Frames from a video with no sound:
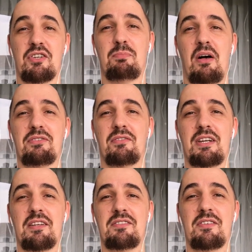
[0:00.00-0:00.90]

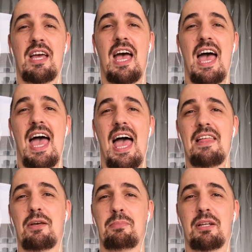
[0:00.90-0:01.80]
responsiveness,
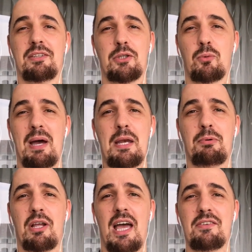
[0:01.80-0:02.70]
and the ability to
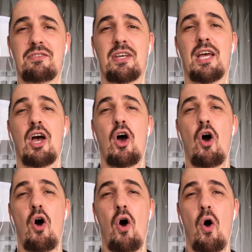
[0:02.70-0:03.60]
metabolize,
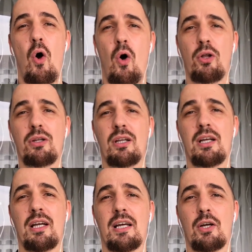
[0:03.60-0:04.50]
all
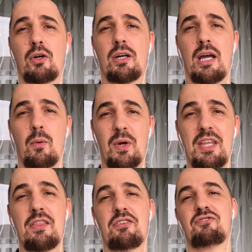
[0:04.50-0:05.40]

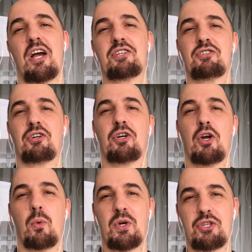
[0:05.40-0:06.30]
within the
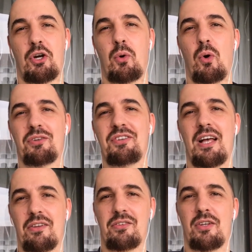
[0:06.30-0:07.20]
structure which are called
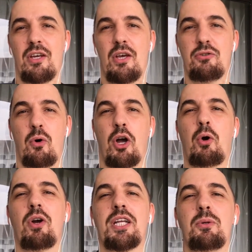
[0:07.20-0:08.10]
cells. So
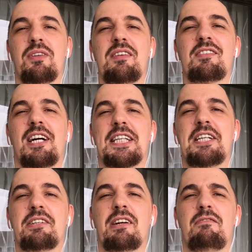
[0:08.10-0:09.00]
according to these
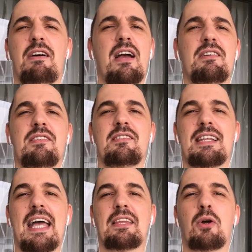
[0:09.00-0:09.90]
criteria,
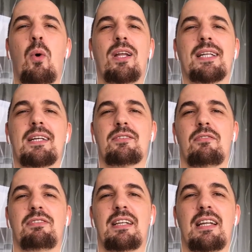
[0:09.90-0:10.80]
viruses lack the qualities
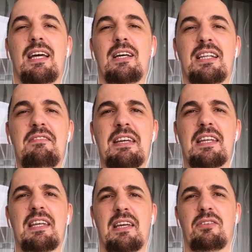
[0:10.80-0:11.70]
of
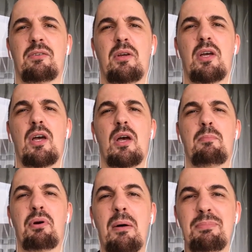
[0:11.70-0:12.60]
living things,
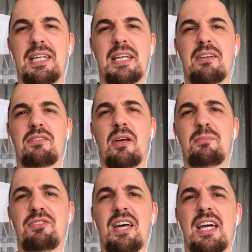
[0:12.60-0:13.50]
prompting
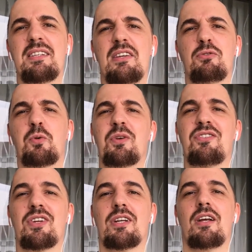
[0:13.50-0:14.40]
some scientists to
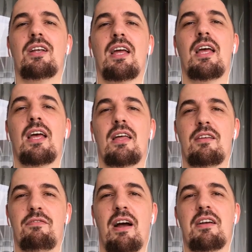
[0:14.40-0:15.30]
consider
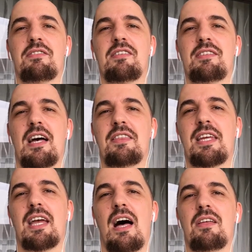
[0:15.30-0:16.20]
the viruses
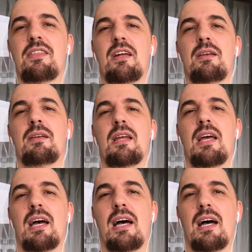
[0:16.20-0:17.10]
nothing other than
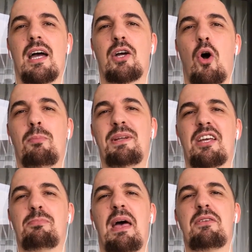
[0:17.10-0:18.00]

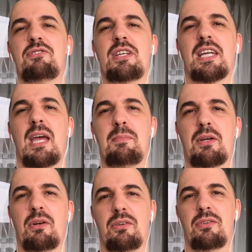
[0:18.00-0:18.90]
complex pathogenic
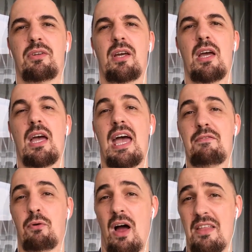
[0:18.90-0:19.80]
chemicals.
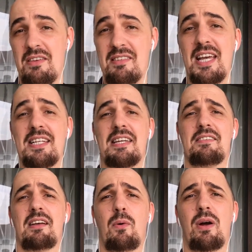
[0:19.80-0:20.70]
And for other
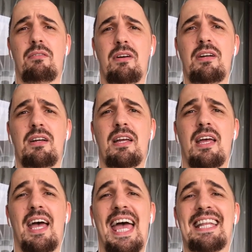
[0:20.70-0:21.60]
scientists, however,
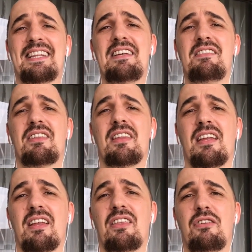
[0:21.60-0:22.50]
at least
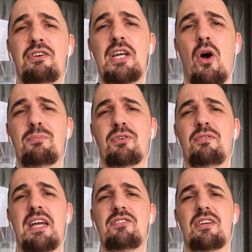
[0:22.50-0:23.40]
3
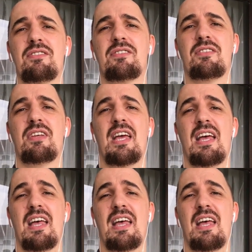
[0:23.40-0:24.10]
observations